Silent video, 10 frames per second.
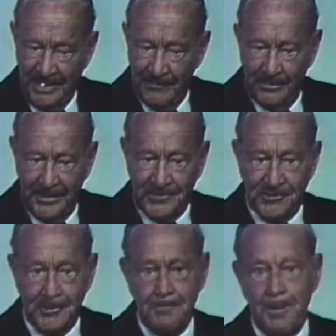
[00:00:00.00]
her a
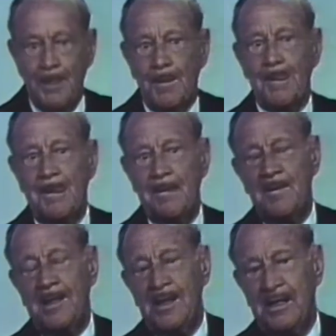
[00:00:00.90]
picture.
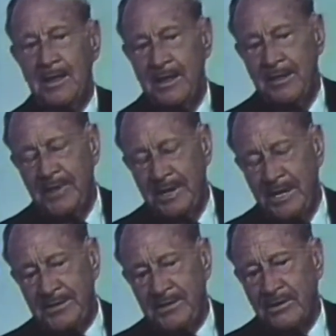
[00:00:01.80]
Then
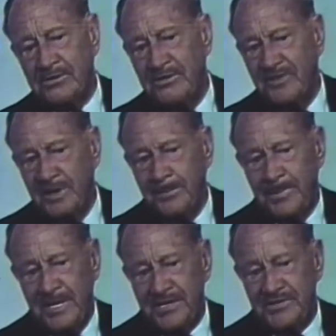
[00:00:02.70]
I talked to Philip
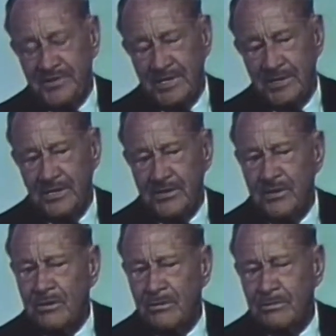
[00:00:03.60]
and I said, you
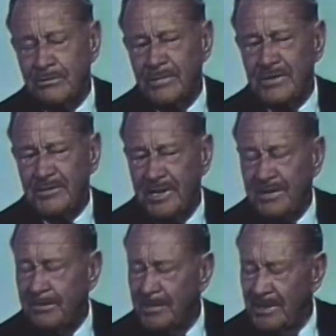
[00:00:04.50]
know, we're trying
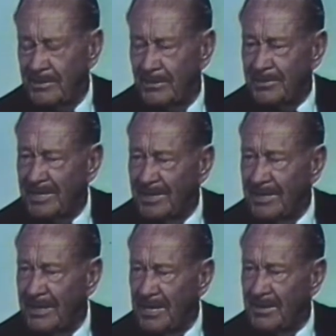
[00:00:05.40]
to build a hotel
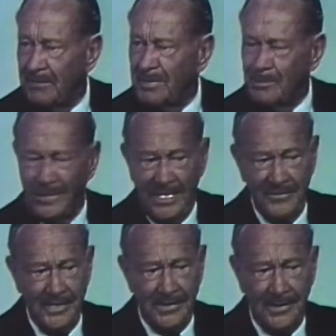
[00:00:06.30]
in London, but we're
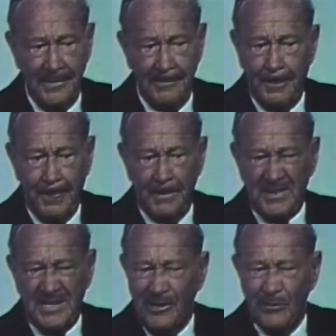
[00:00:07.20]
having a
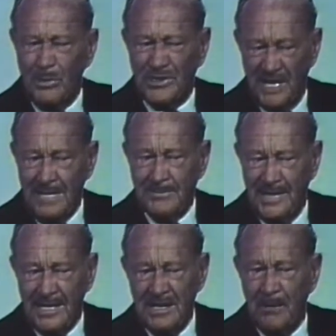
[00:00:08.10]
terrible time
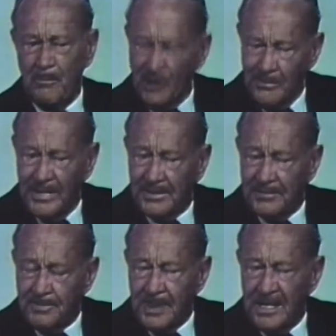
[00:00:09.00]
getting the permit.
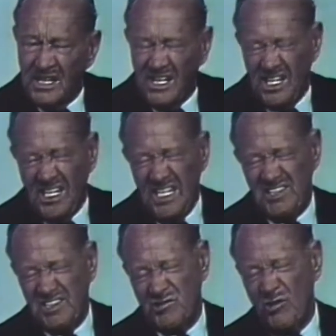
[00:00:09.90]
He
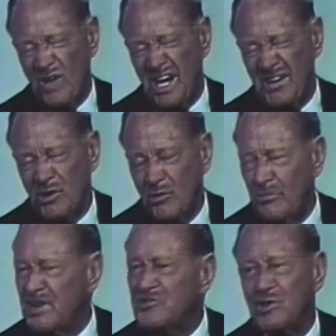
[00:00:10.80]
says, oh, I know,
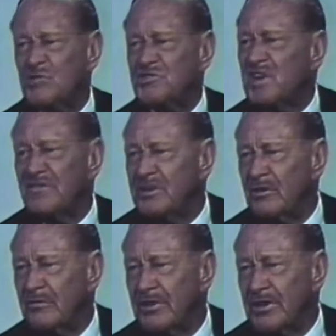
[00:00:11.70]
they're so stuffy
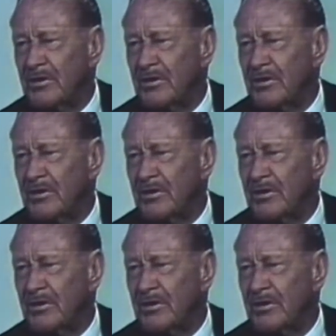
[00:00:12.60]
over there.